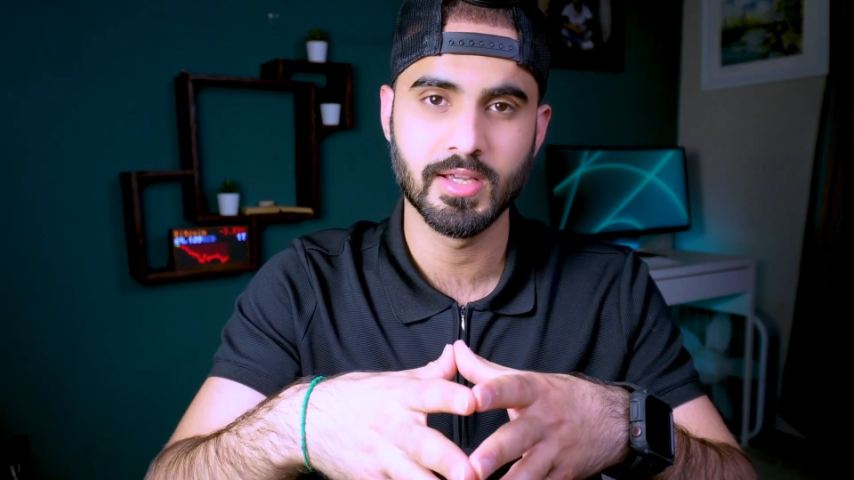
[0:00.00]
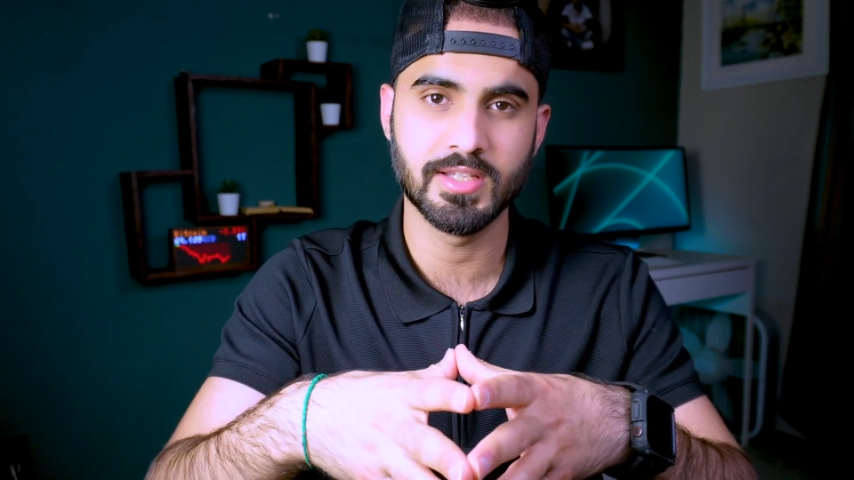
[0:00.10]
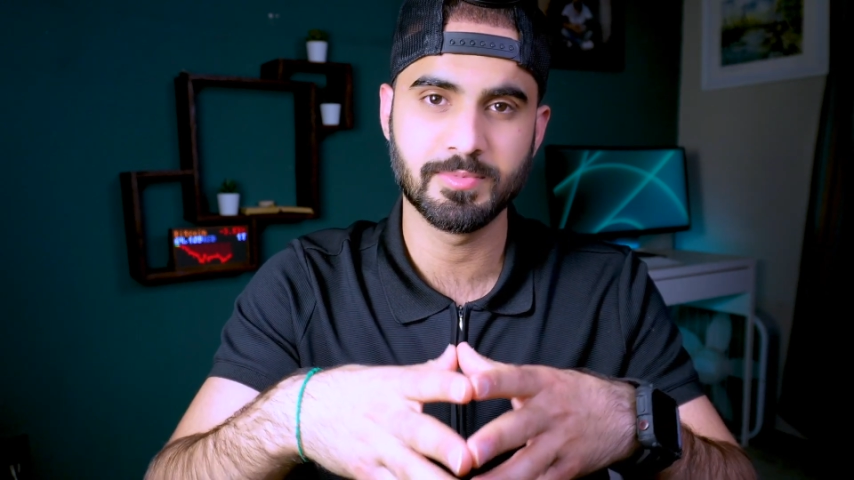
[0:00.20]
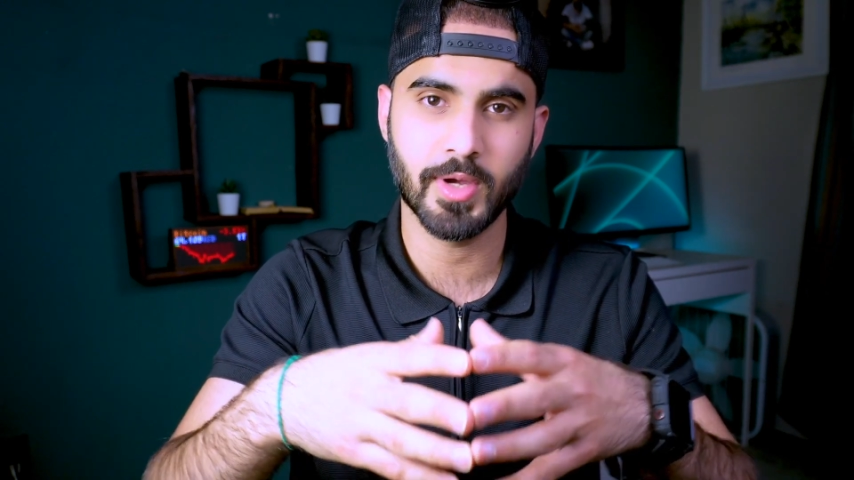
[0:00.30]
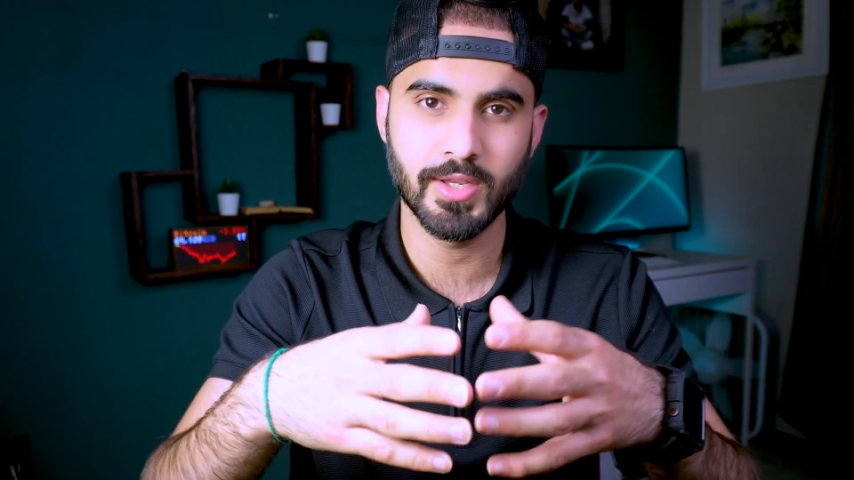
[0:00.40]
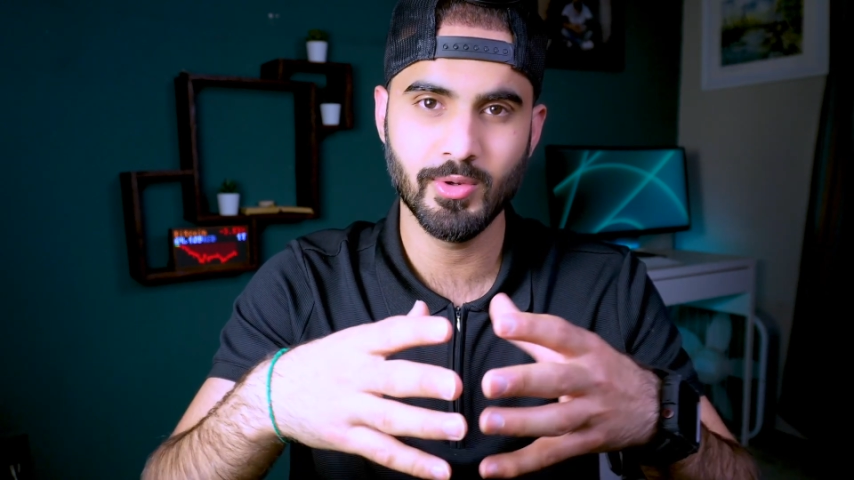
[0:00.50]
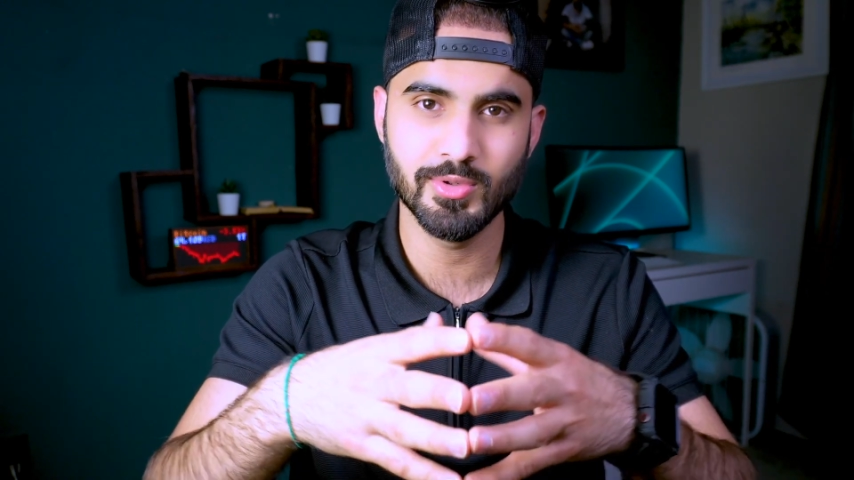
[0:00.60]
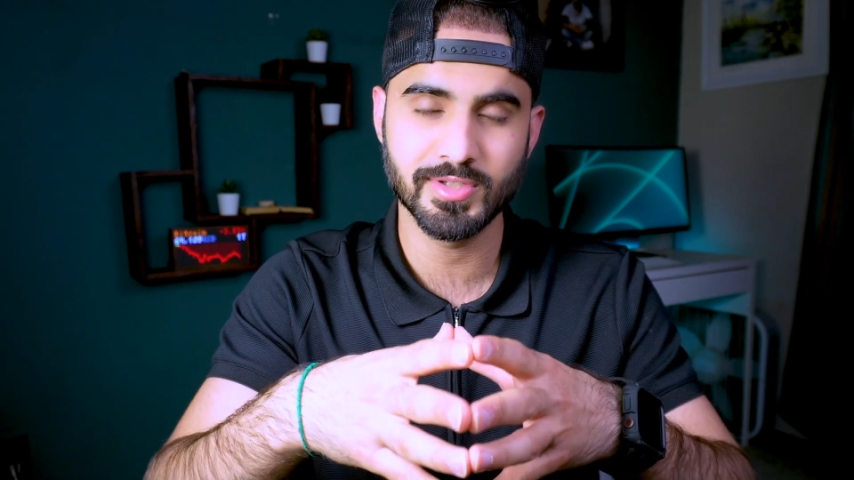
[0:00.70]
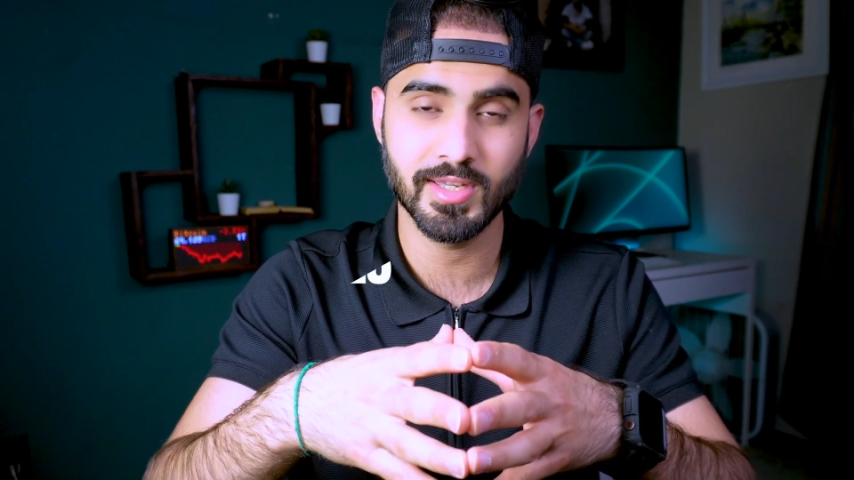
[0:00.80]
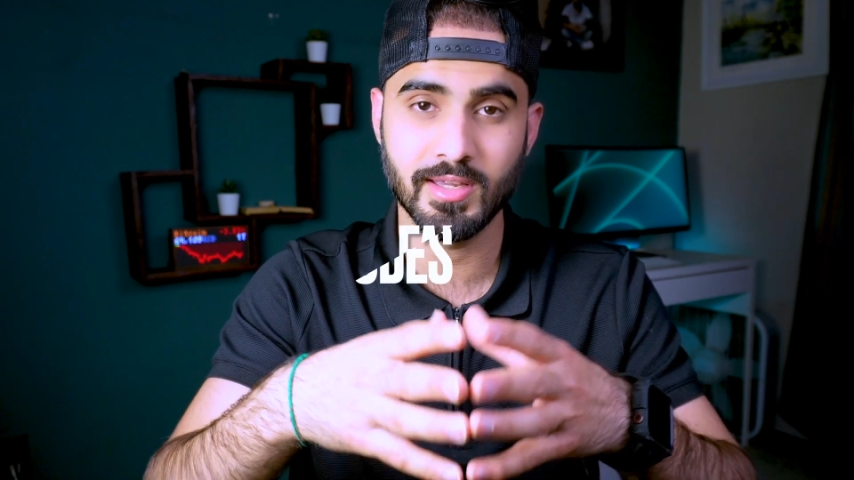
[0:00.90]
is by
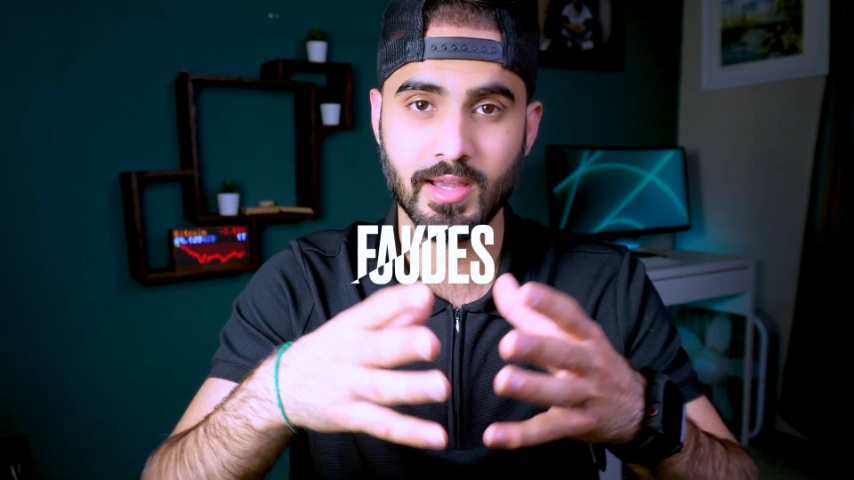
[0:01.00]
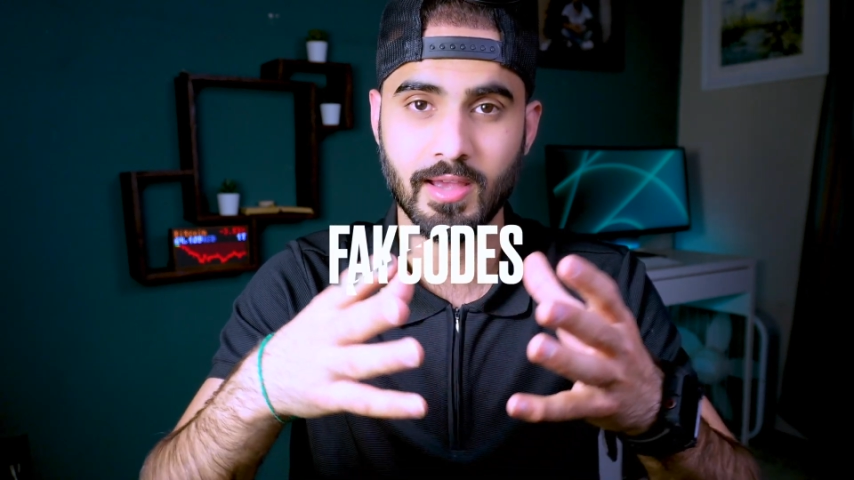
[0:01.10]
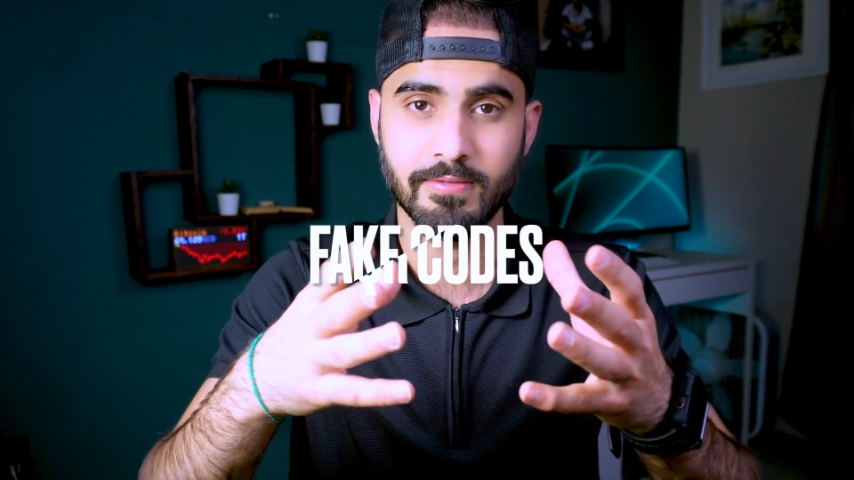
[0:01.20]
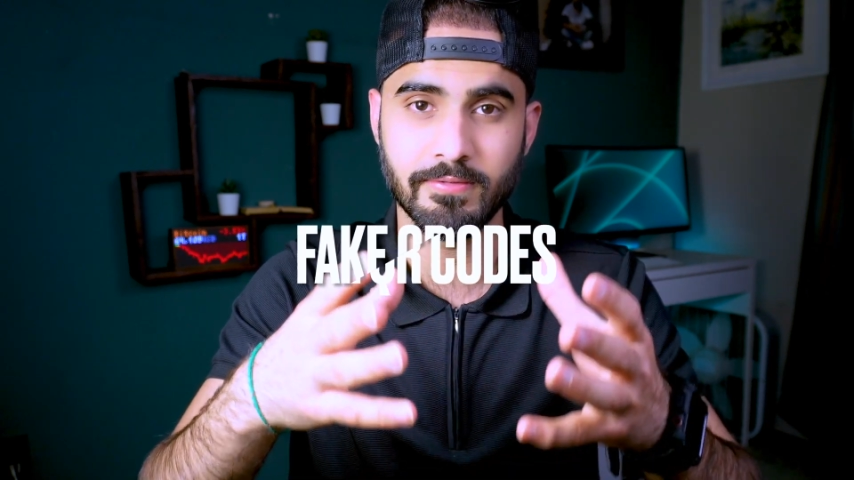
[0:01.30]
using a